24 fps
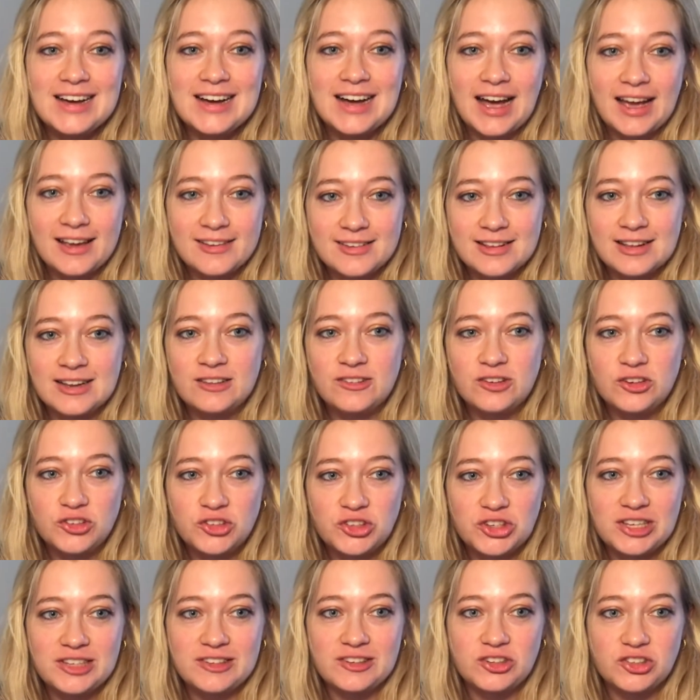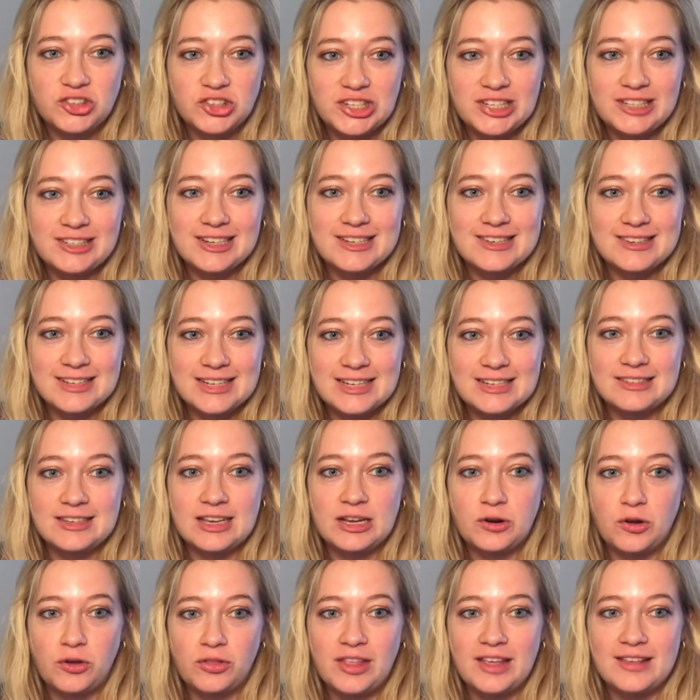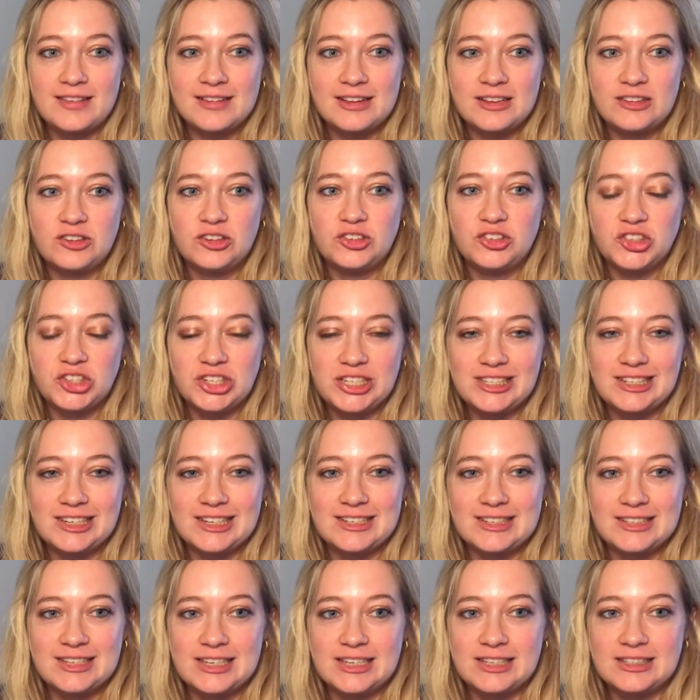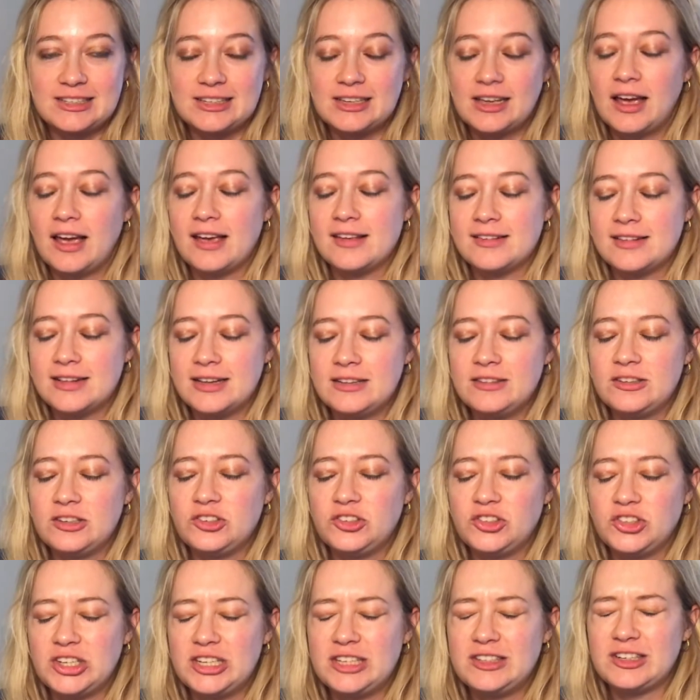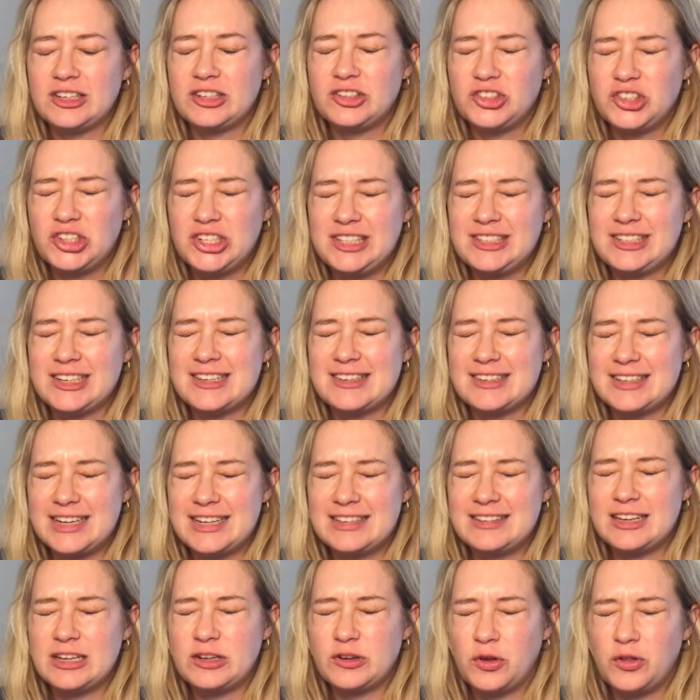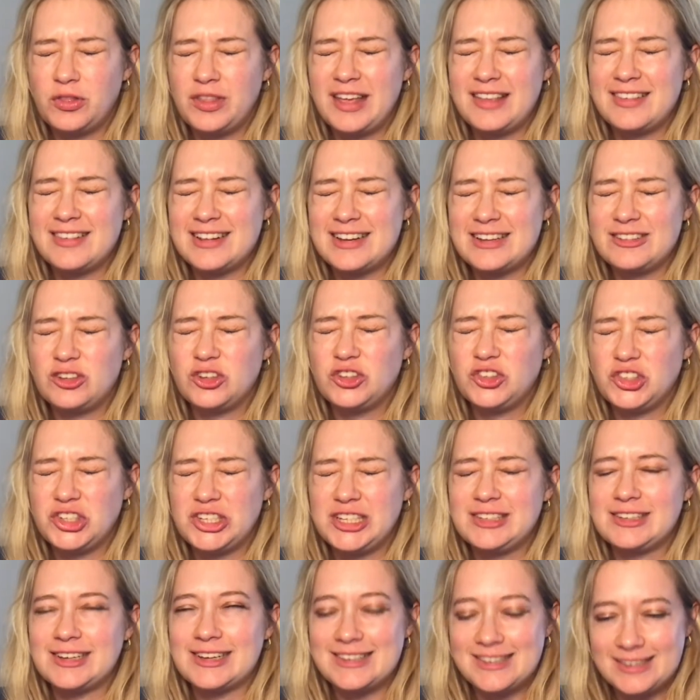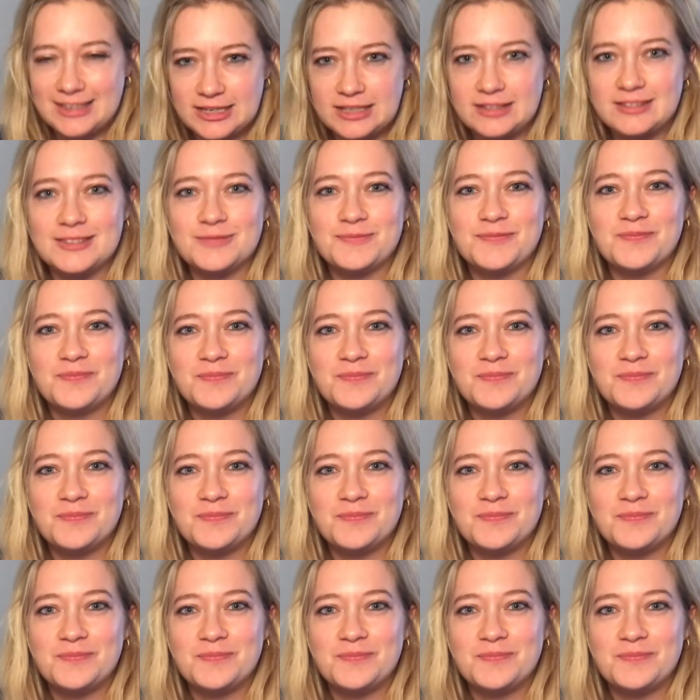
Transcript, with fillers: I slit a sheet, a sheet I slit, and on that slitted sheet I sit. I slit a sheet, a sheet I slit, and on that slitted sheet I sit.